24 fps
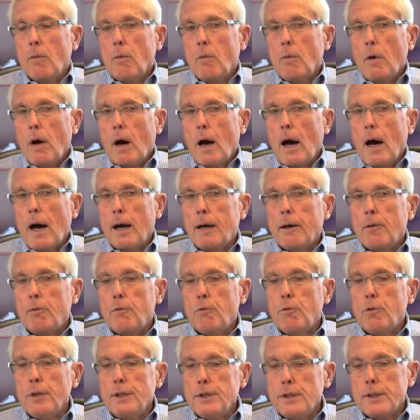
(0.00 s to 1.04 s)
I
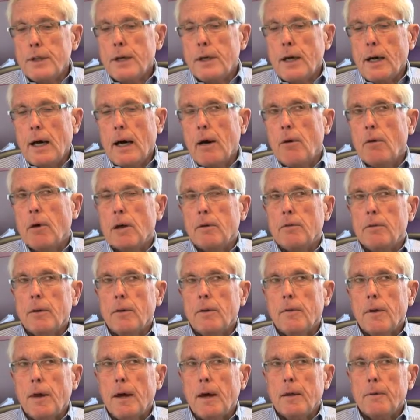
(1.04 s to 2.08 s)
would say, however,
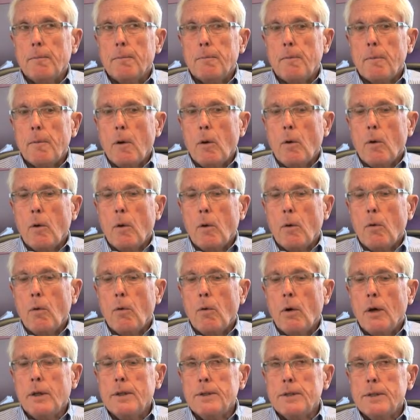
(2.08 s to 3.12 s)
that
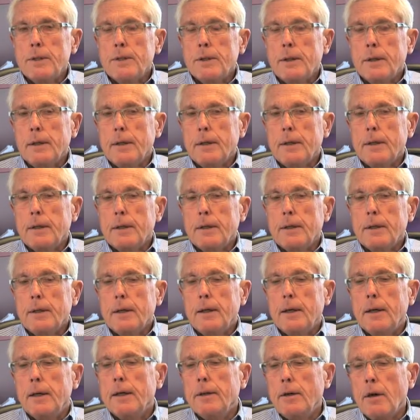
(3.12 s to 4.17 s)
once the
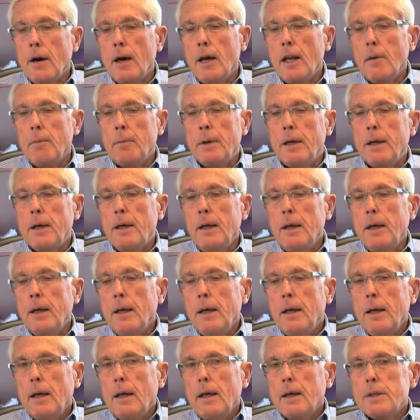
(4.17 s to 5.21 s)
economy
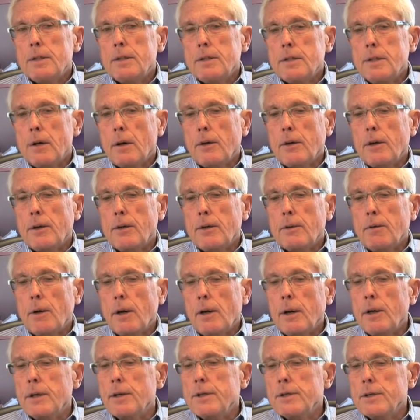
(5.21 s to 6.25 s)
started to run
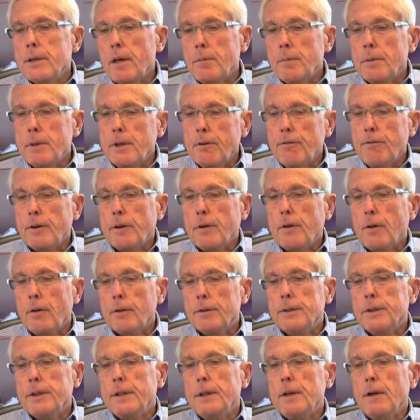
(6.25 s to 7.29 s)
into some
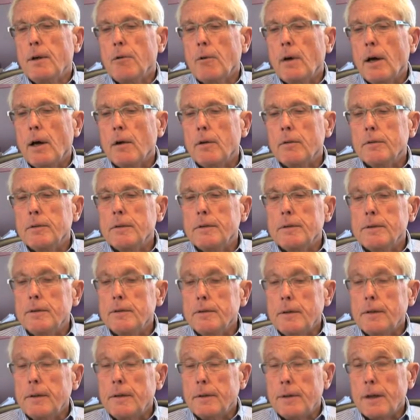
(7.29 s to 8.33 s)
difficulty around
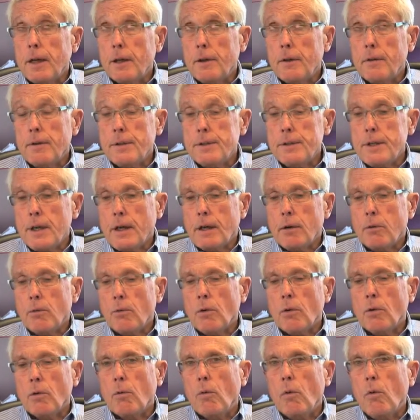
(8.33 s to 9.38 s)
the end of the Second World
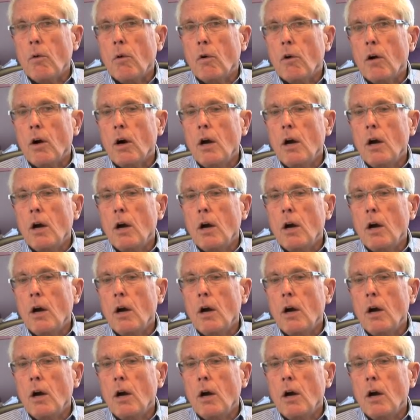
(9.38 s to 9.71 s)
War,